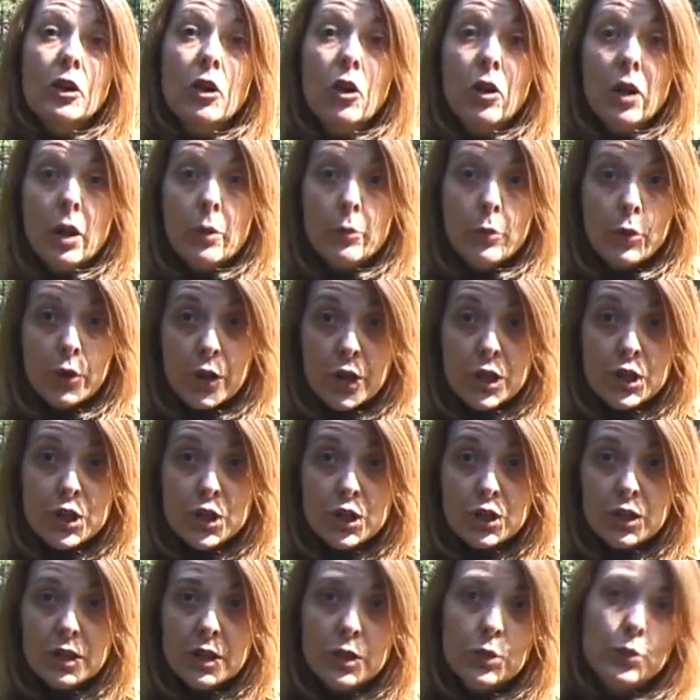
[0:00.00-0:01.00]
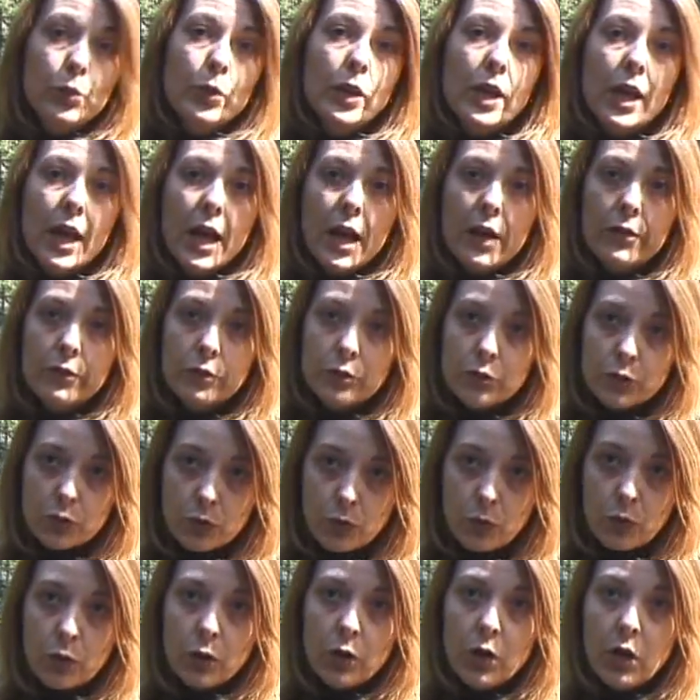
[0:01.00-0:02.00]
collaboration that we have
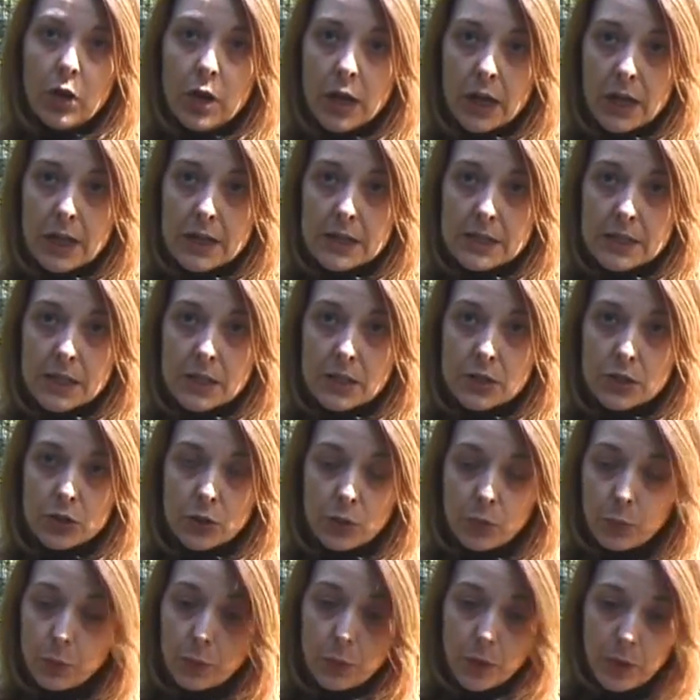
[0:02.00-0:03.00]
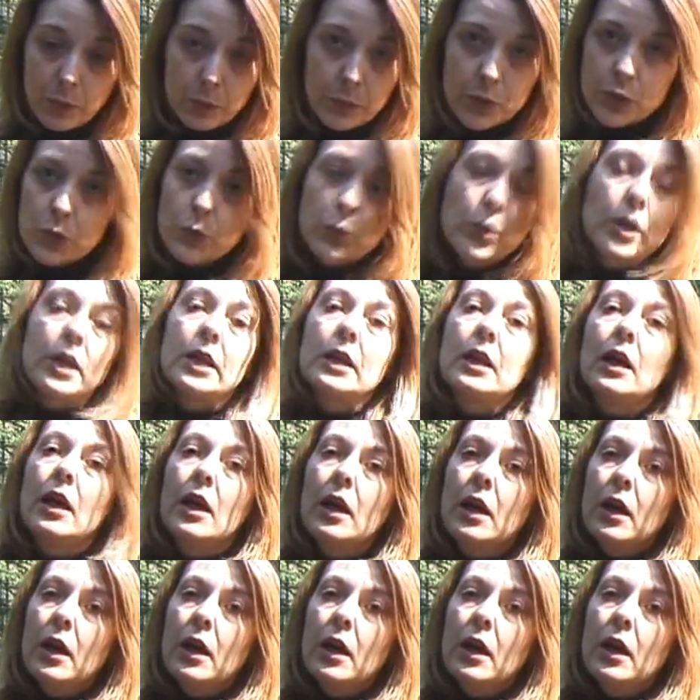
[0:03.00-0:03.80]
through localization between